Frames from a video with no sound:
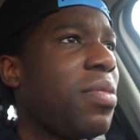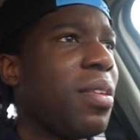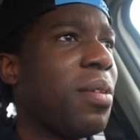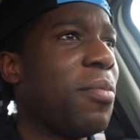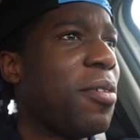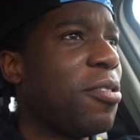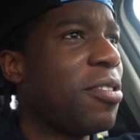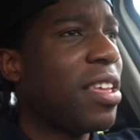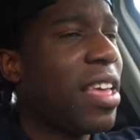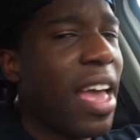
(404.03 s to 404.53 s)

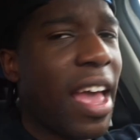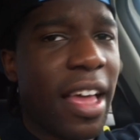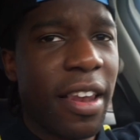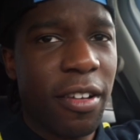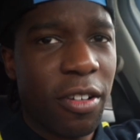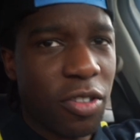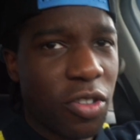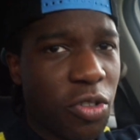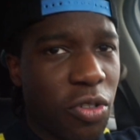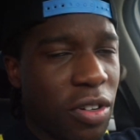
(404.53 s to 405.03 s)
But we had
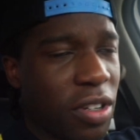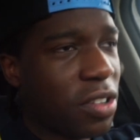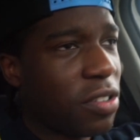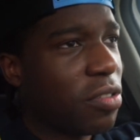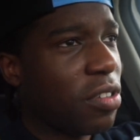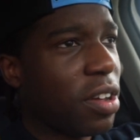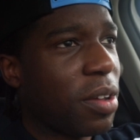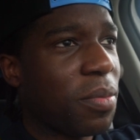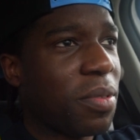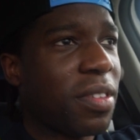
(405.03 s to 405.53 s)
no choice,
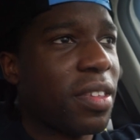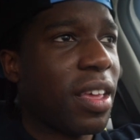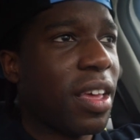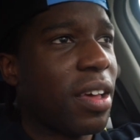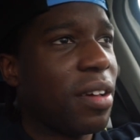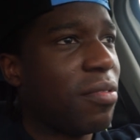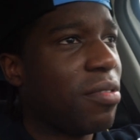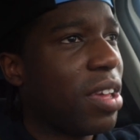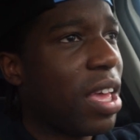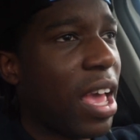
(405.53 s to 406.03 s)
you know what I'm
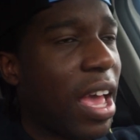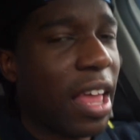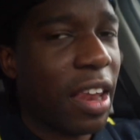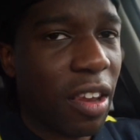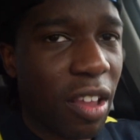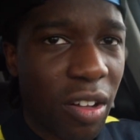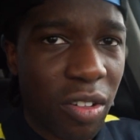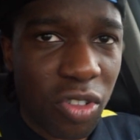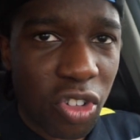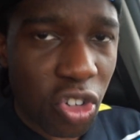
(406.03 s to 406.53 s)
saying? We had
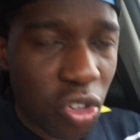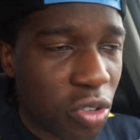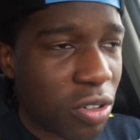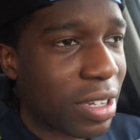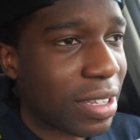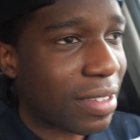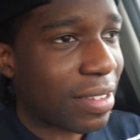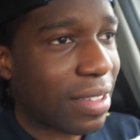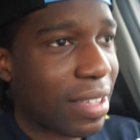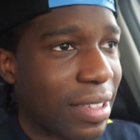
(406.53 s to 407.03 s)
no
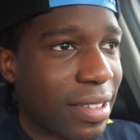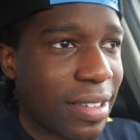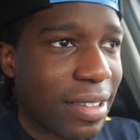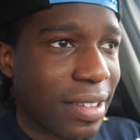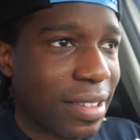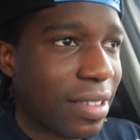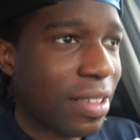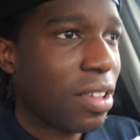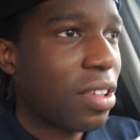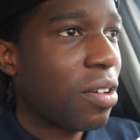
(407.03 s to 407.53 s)
choice to
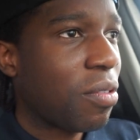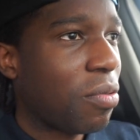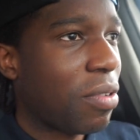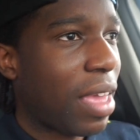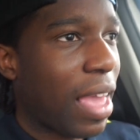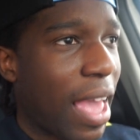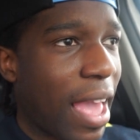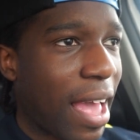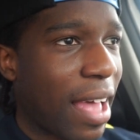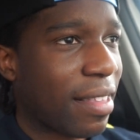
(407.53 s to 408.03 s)
just, we
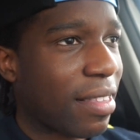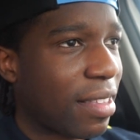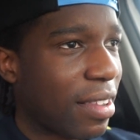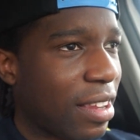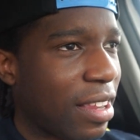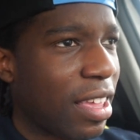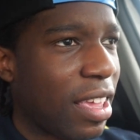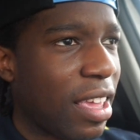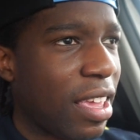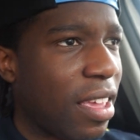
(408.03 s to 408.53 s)
had to
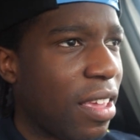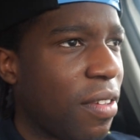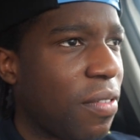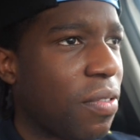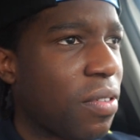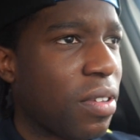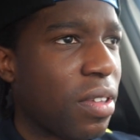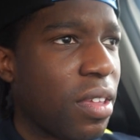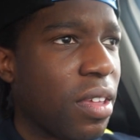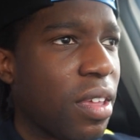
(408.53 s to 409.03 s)

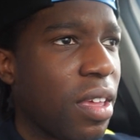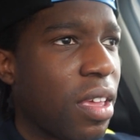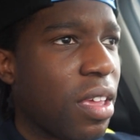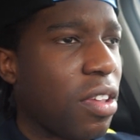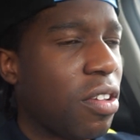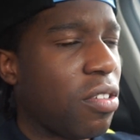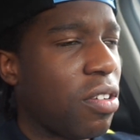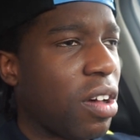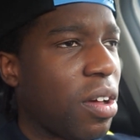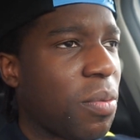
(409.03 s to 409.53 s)
leave,
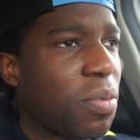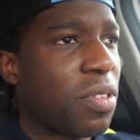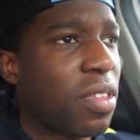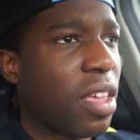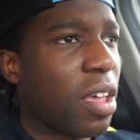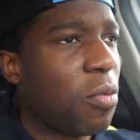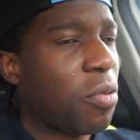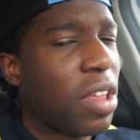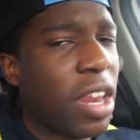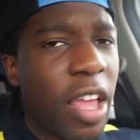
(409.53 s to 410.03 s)
you know what I'm
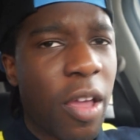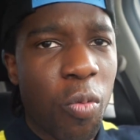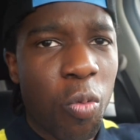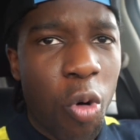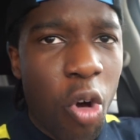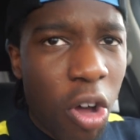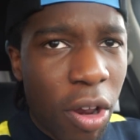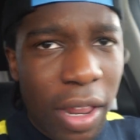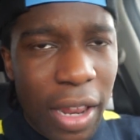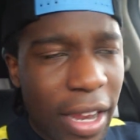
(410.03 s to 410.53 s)
saying? We didn't
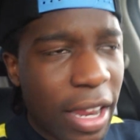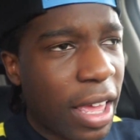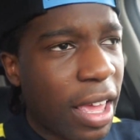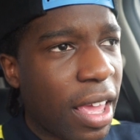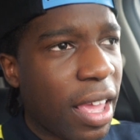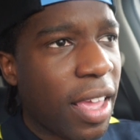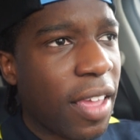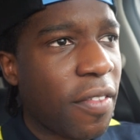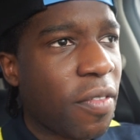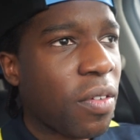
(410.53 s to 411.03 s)
want to
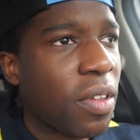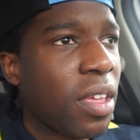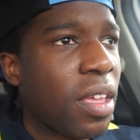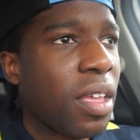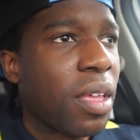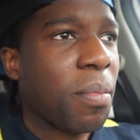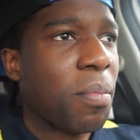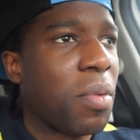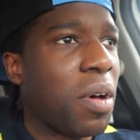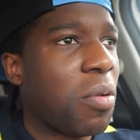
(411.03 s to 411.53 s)
leave,
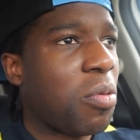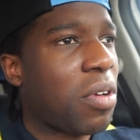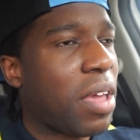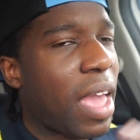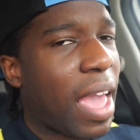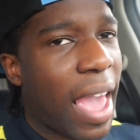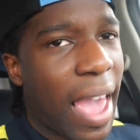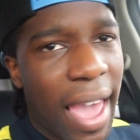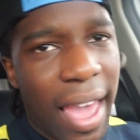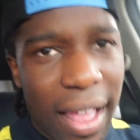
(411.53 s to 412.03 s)
but we
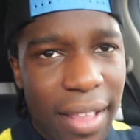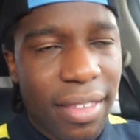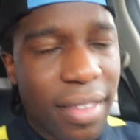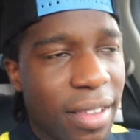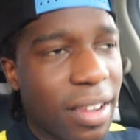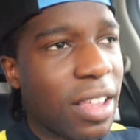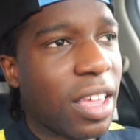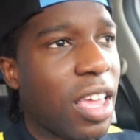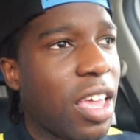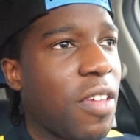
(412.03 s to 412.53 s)
had
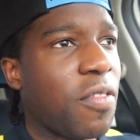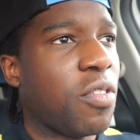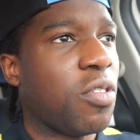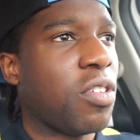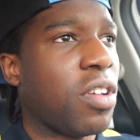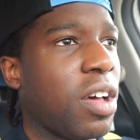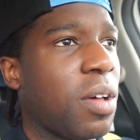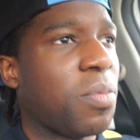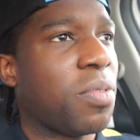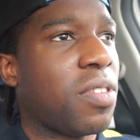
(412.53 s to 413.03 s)
to leave, you
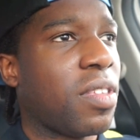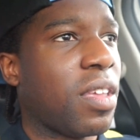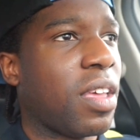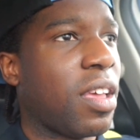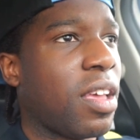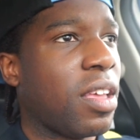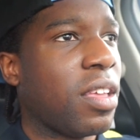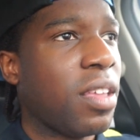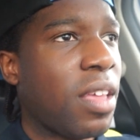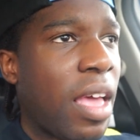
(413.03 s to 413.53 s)
know what I'm
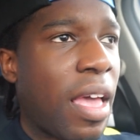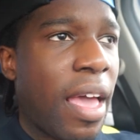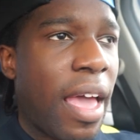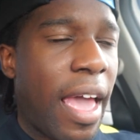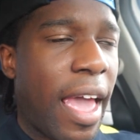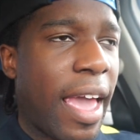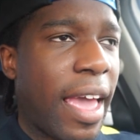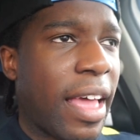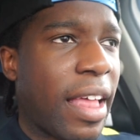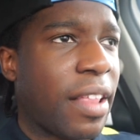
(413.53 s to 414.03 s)
saying?
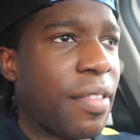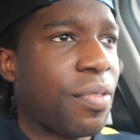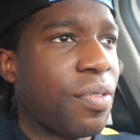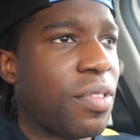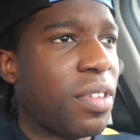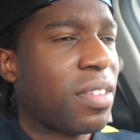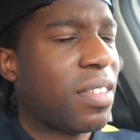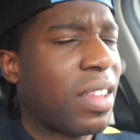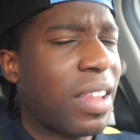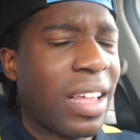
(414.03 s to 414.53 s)

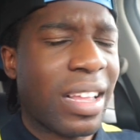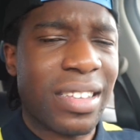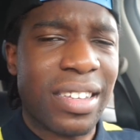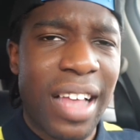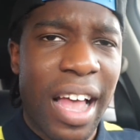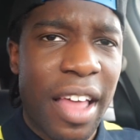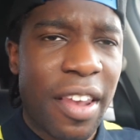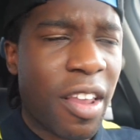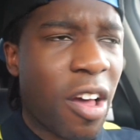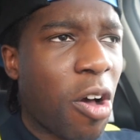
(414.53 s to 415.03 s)
And just to let
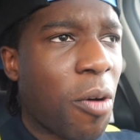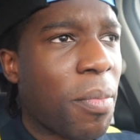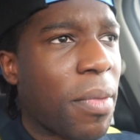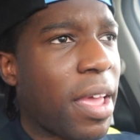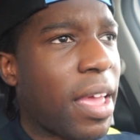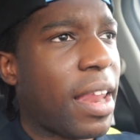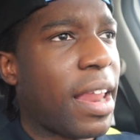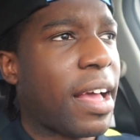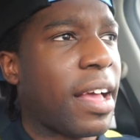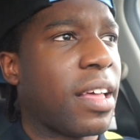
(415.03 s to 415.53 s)
y'all know,
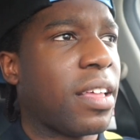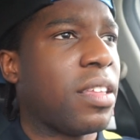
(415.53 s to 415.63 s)
man, I,